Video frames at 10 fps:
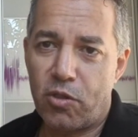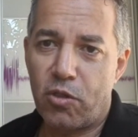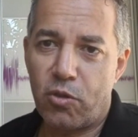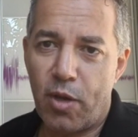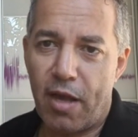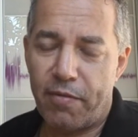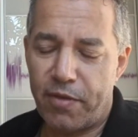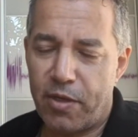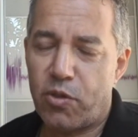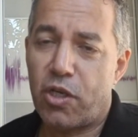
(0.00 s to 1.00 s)
used to do heavy
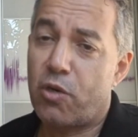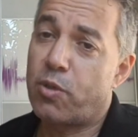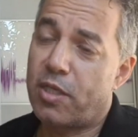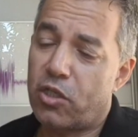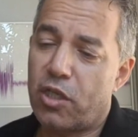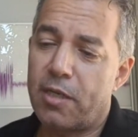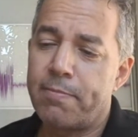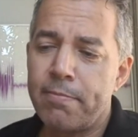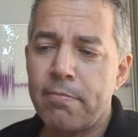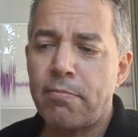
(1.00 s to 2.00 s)
user acquisition,
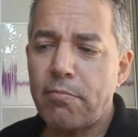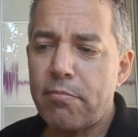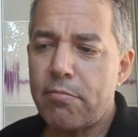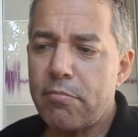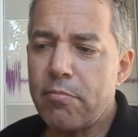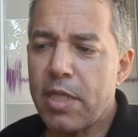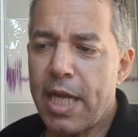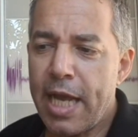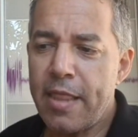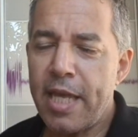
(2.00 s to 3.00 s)

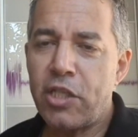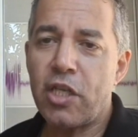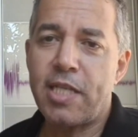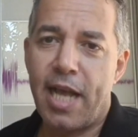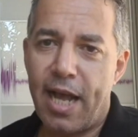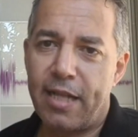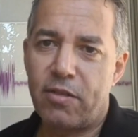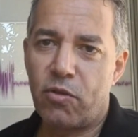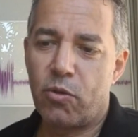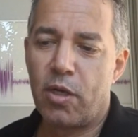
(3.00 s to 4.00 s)
and they just had
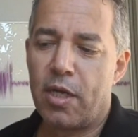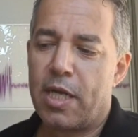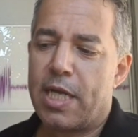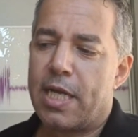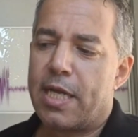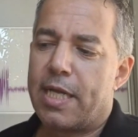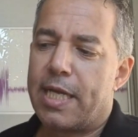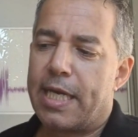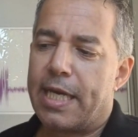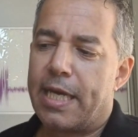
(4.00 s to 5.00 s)
to
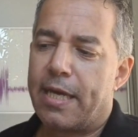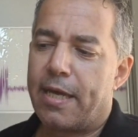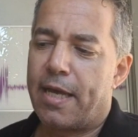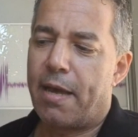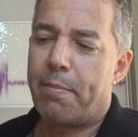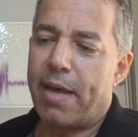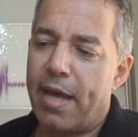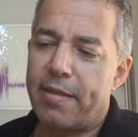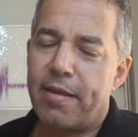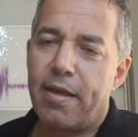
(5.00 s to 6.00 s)

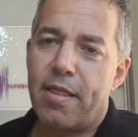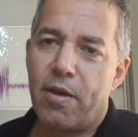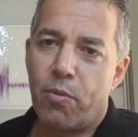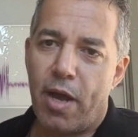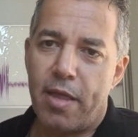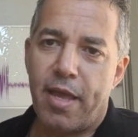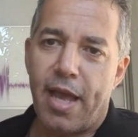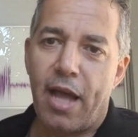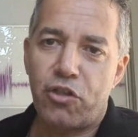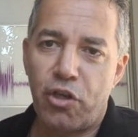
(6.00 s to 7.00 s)
amend the way they
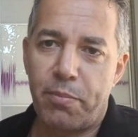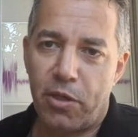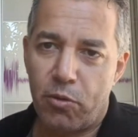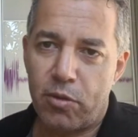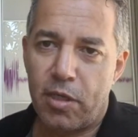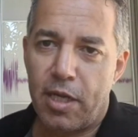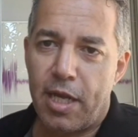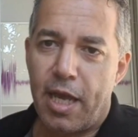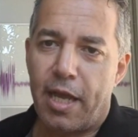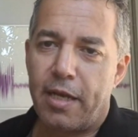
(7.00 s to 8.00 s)
attribute,
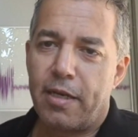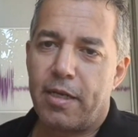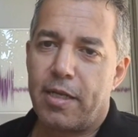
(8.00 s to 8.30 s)
and